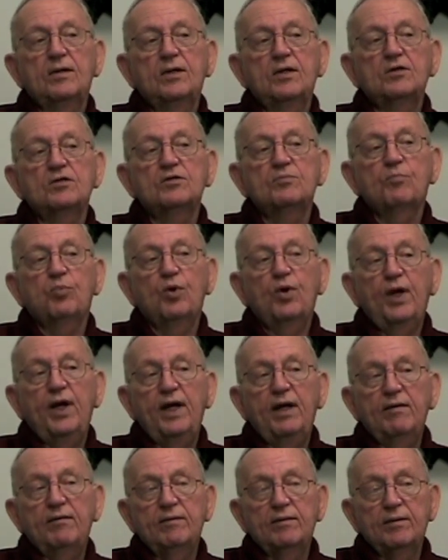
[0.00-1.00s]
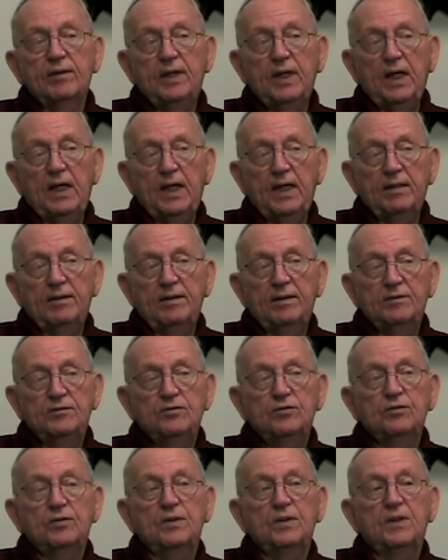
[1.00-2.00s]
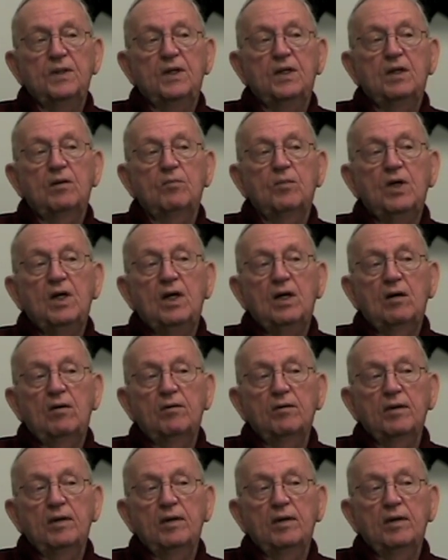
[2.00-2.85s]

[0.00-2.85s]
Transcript: Just pray to God that you can get them out.